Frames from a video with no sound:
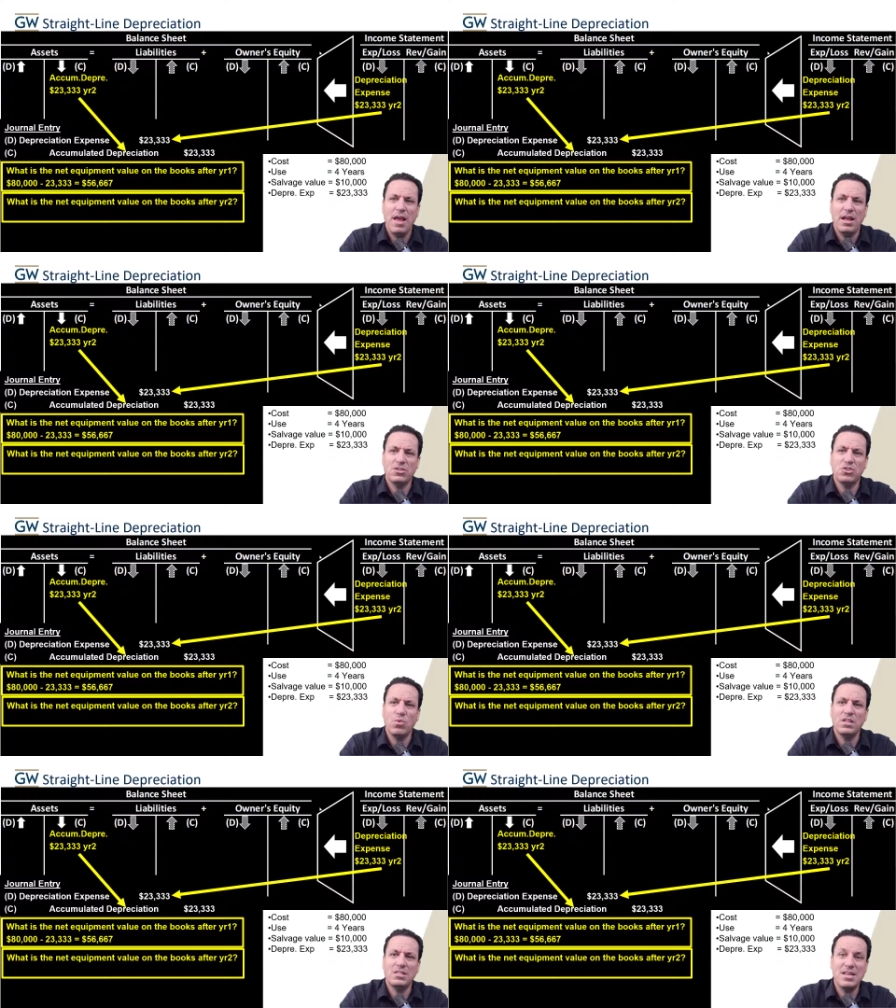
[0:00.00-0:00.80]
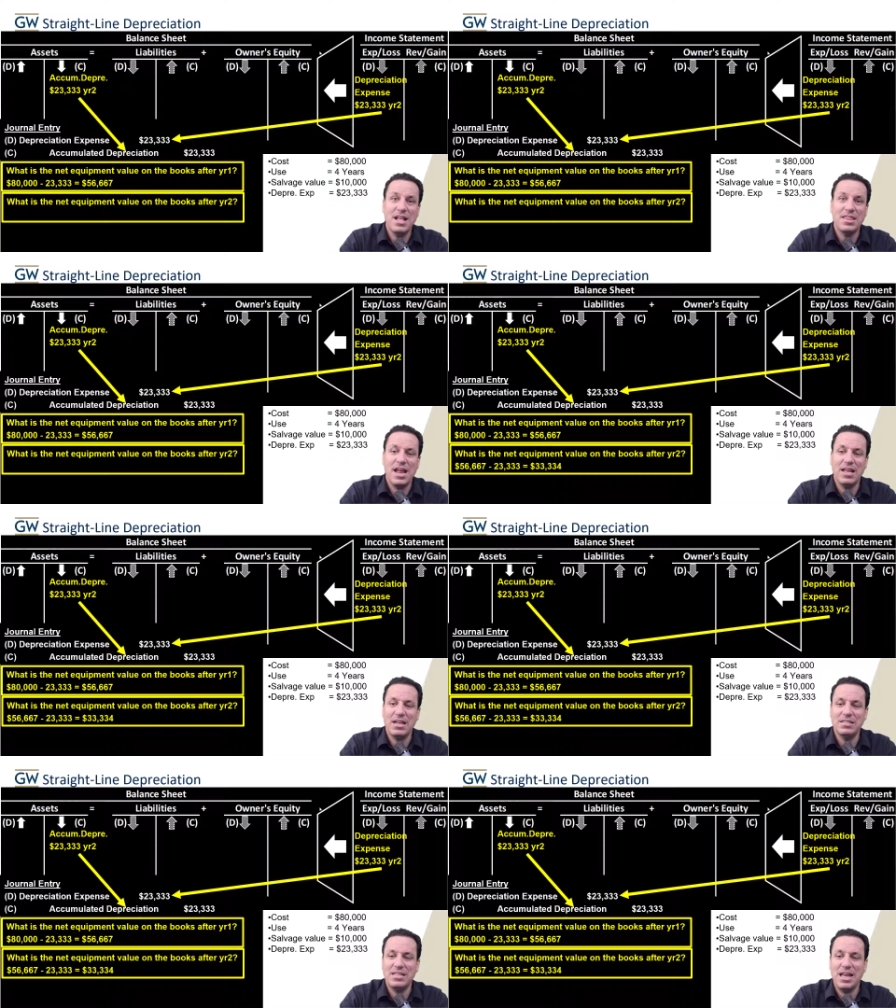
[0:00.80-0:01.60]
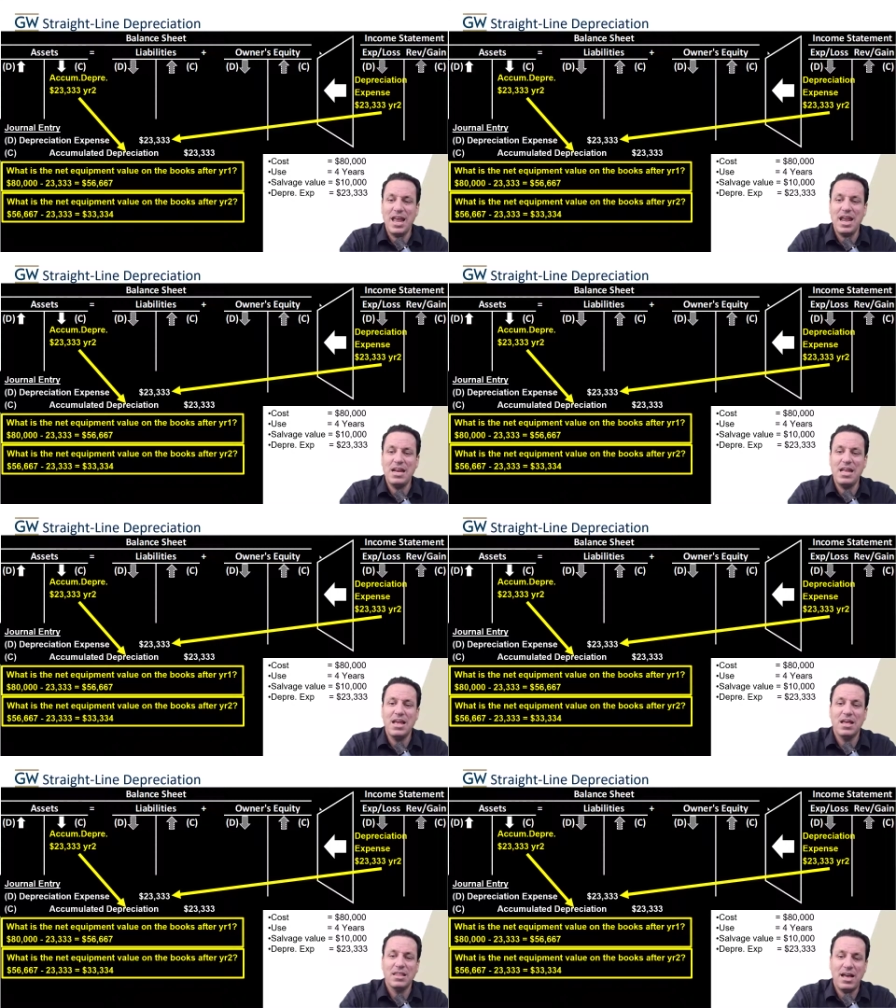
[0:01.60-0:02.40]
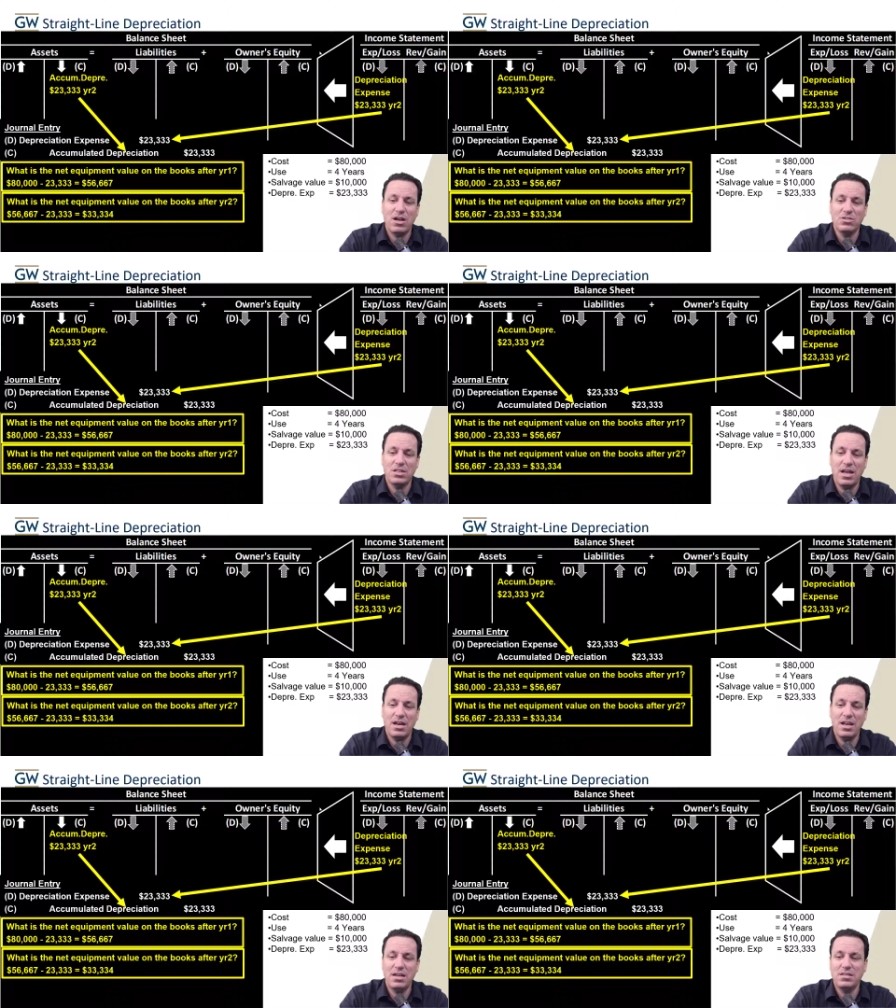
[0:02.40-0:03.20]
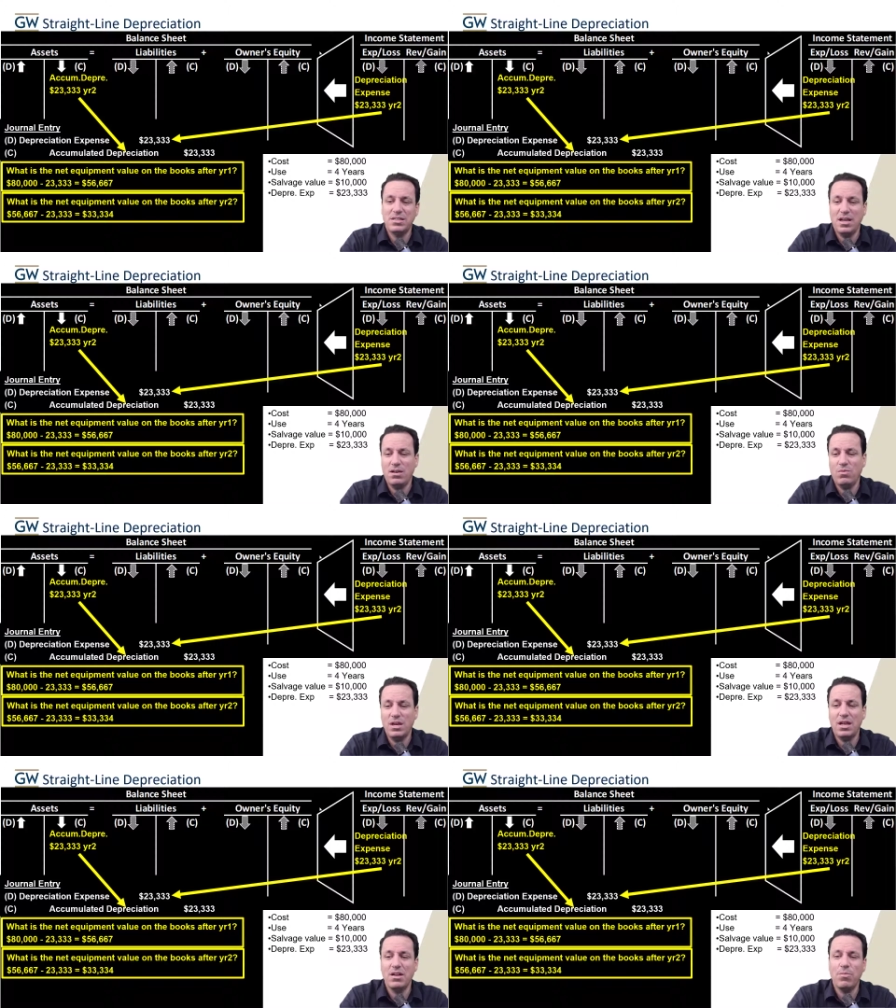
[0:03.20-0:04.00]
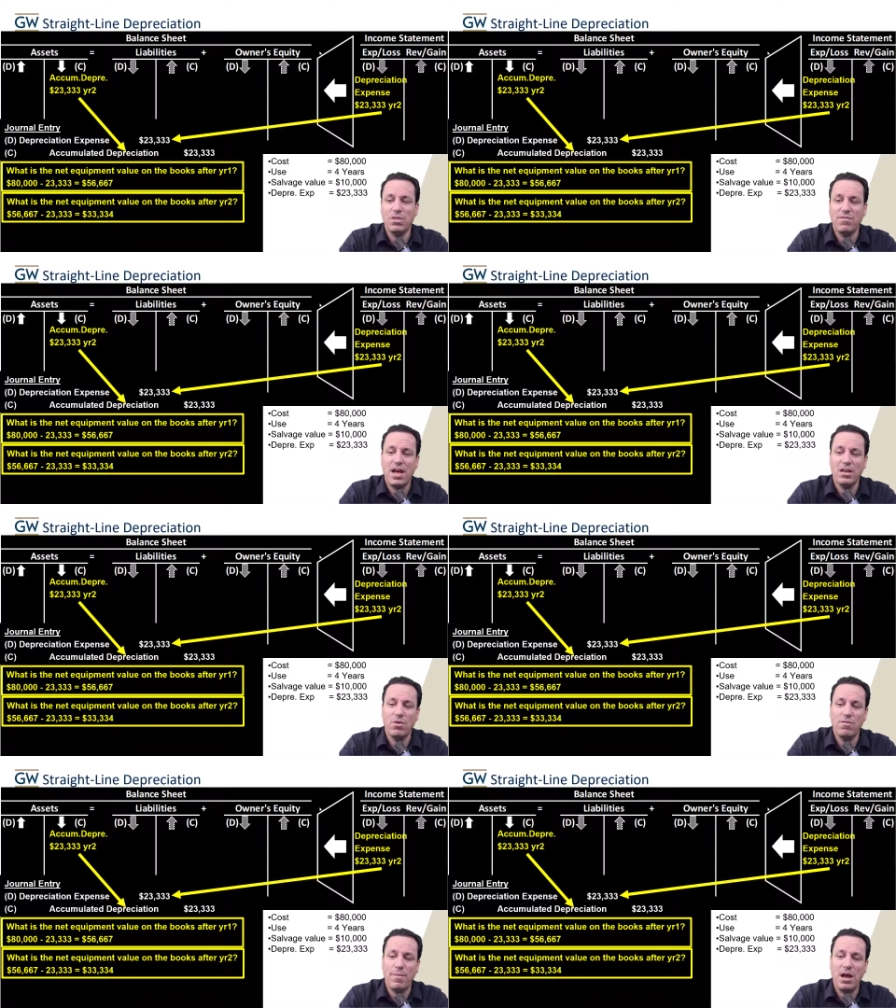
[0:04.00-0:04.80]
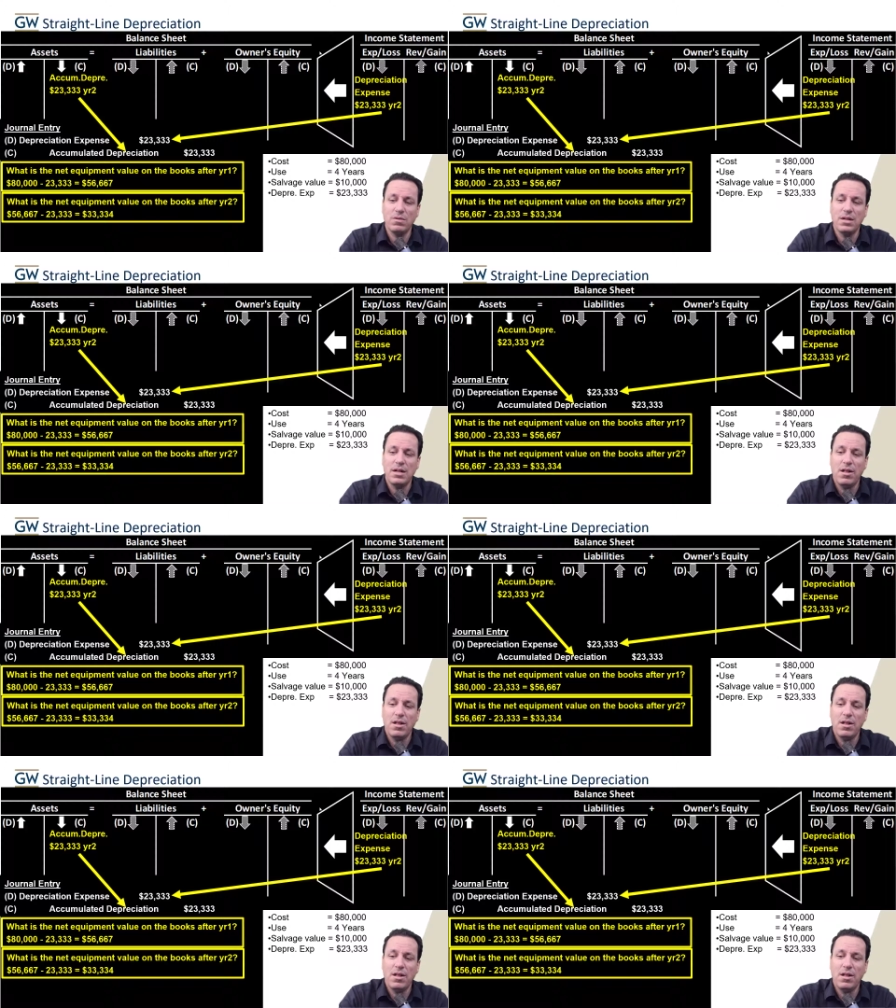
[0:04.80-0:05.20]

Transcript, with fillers: And so we'd net that against the 80,000 that it is, and we'd end up with a value of about